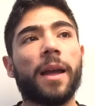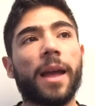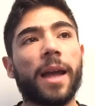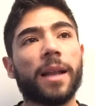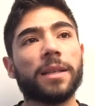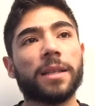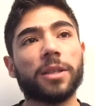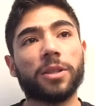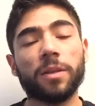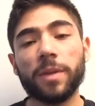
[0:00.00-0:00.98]
and
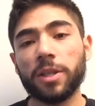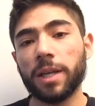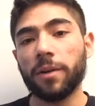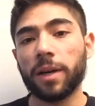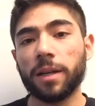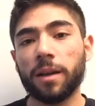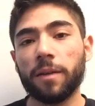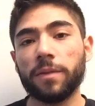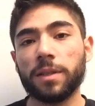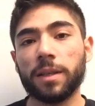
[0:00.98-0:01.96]
should be generic
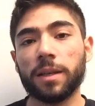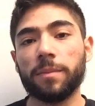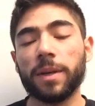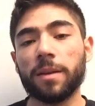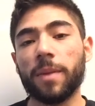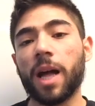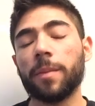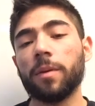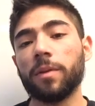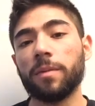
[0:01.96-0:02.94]
enough to be
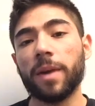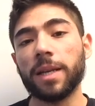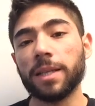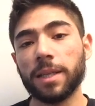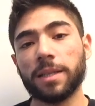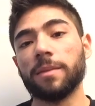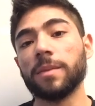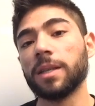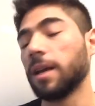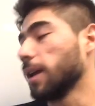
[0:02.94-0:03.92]
compatible with many
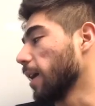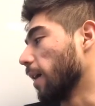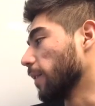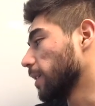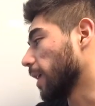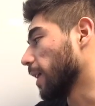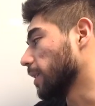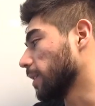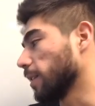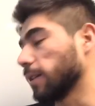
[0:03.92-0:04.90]
systems, in this
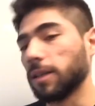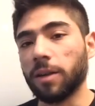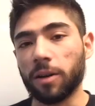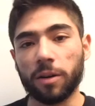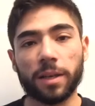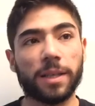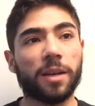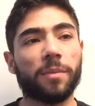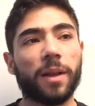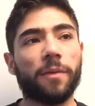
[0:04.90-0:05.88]
case, the Docker
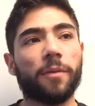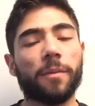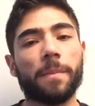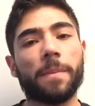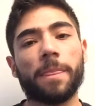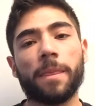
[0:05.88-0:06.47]
container platform.